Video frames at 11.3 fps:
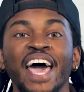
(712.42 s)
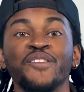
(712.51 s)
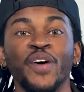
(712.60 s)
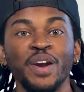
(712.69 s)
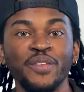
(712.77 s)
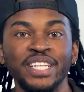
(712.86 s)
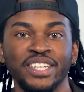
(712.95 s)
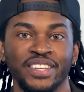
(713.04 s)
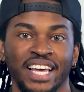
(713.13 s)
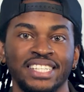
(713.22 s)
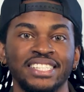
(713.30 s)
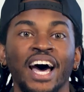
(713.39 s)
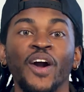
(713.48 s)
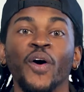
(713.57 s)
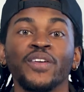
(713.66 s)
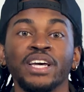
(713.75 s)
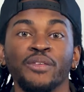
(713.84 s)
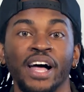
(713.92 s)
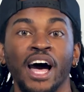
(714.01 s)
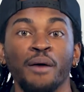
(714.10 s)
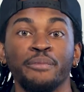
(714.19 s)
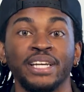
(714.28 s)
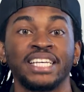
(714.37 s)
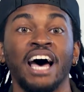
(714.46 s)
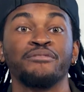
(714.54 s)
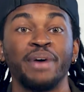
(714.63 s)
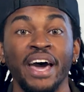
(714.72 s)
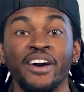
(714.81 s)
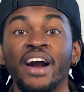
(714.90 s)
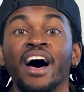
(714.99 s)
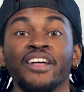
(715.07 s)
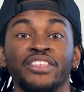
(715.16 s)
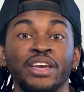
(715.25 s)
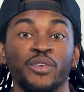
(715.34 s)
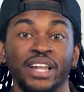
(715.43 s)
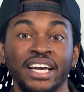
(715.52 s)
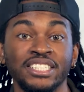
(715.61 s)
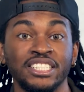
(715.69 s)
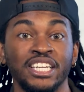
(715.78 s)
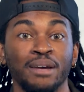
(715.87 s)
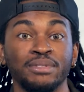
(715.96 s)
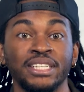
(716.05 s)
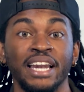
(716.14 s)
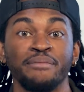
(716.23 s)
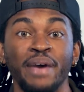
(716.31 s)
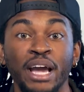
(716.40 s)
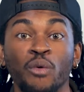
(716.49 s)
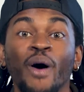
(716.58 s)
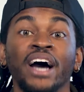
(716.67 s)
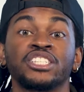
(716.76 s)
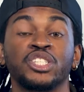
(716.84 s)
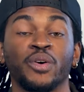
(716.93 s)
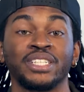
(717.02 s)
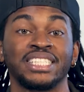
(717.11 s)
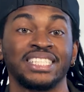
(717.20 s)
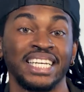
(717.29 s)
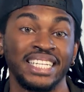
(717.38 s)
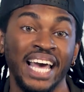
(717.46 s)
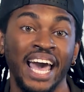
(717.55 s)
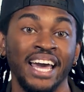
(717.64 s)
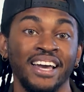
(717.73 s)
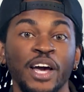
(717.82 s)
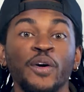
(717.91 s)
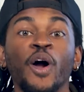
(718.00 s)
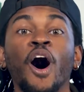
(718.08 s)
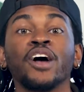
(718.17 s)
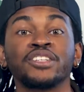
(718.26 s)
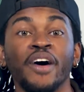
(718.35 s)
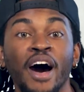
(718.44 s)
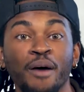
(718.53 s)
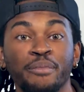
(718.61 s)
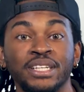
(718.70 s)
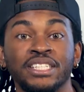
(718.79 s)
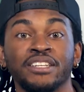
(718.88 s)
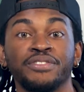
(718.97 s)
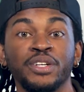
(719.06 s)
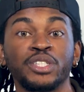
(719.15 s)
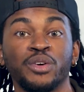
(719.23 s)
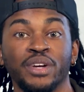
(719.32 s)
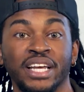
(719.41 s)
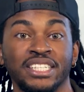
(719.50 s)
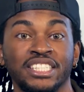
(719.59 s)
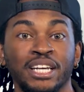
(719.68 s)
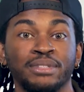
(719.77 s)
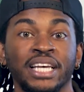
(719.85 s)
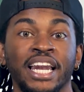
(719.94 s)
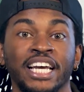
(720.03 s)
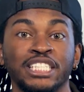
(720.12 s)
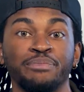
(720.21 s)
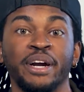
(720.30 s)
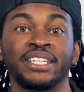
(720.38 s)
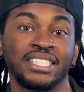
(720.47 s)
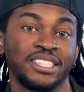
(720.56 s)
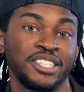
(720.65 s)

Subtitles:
And when we do this, not only will it help us have better, healthy relationships and make wiser choices today, it would also help us in the future relationships and experiences